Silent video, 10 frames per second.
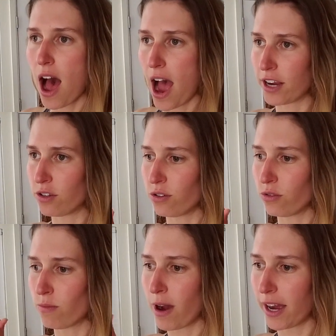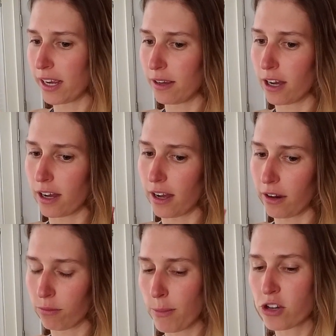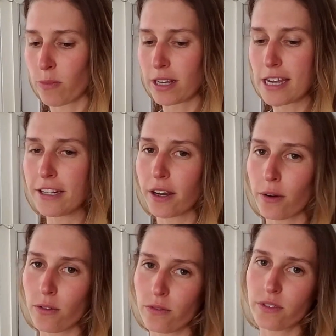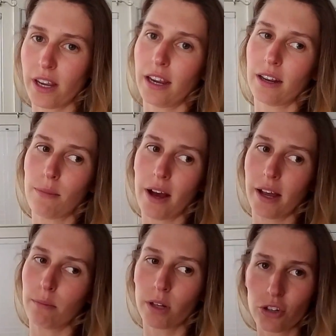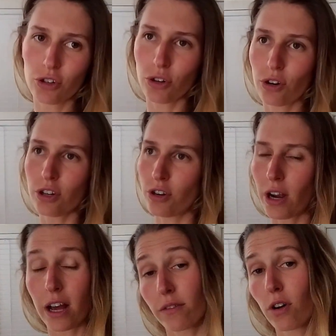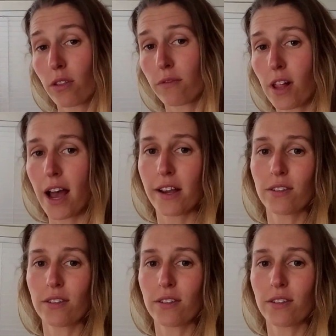I do my, I measure my ketones and my blood sugar, kind of on the fly.